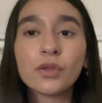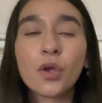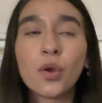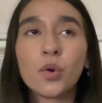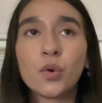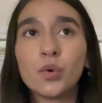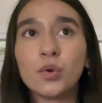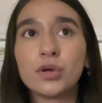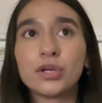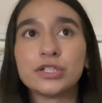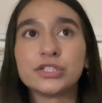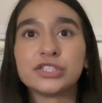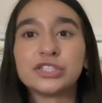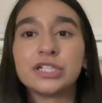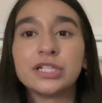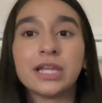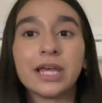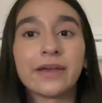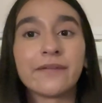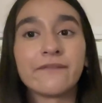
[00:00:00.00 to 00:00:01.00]
or
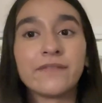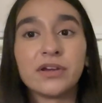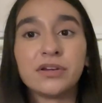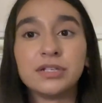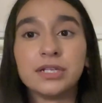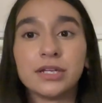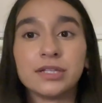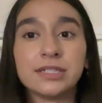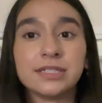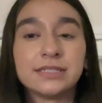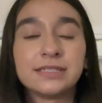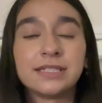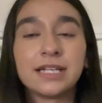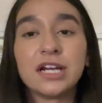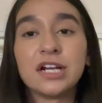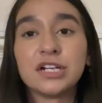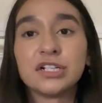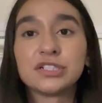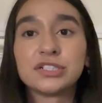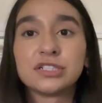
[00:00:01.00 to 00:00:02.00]
she like fell down the
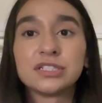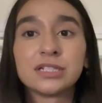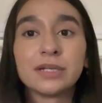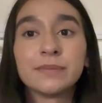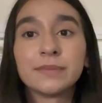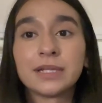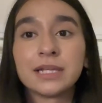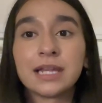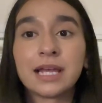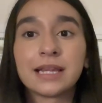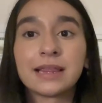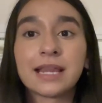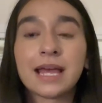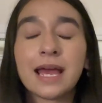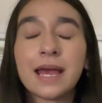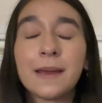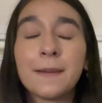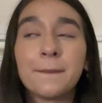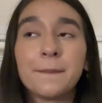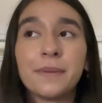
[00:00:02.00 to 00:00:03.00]
stairs or something like
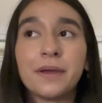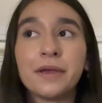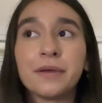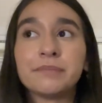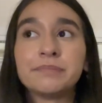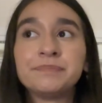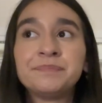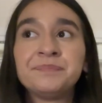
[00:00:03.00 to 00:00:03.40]
that but